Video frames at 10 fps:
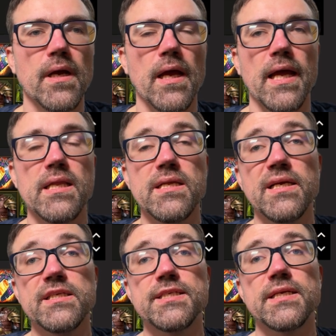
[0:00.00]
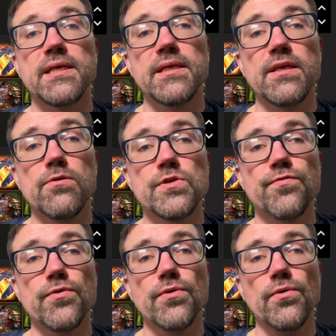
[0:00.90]
And it's
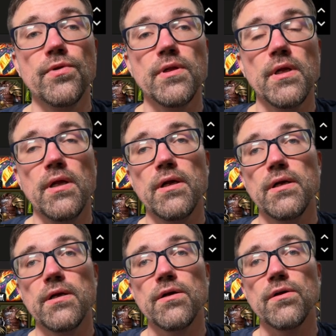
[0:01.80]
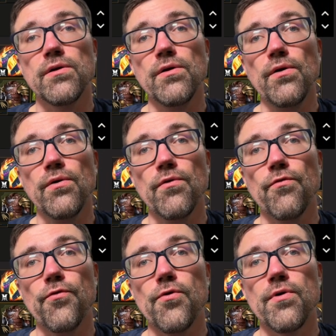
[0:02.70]
useful
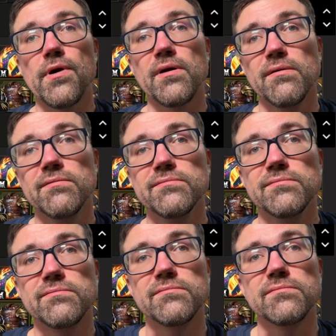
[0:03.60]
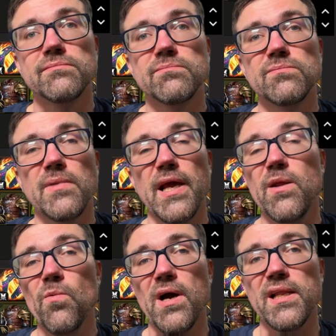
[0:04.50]
for
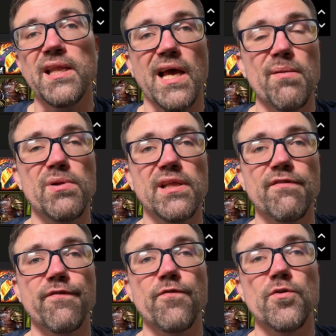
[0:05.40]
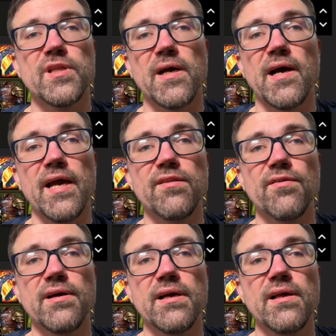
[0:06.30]
anyone, I believe, for the
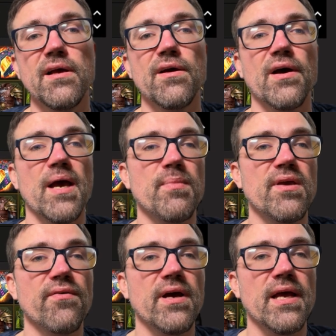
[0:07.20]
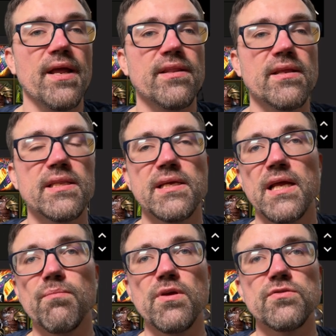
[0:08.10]
Hydra, Chimera, and it can
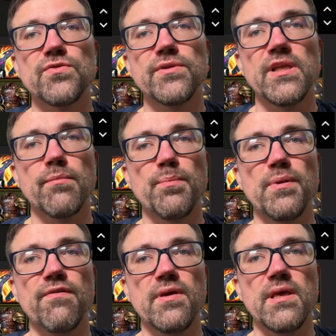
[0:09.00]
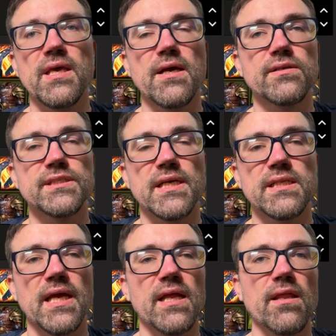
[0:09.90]
be useful in PvE content.
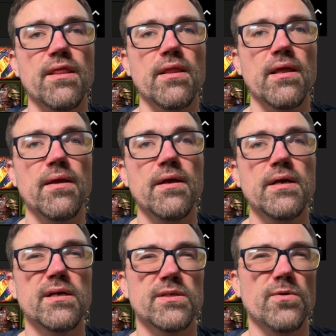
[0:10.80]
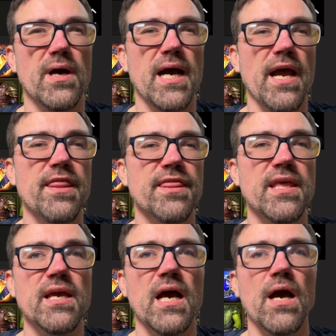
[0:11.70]
So I
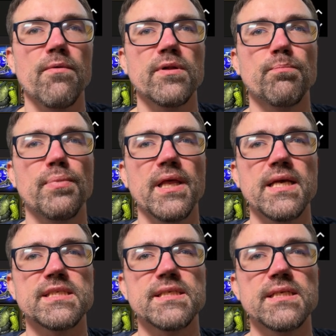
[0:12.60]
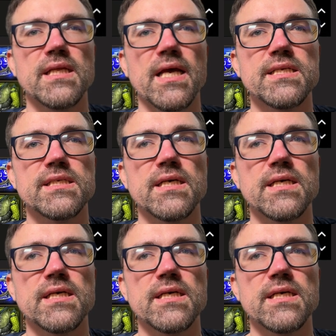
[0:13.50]
think I will place it as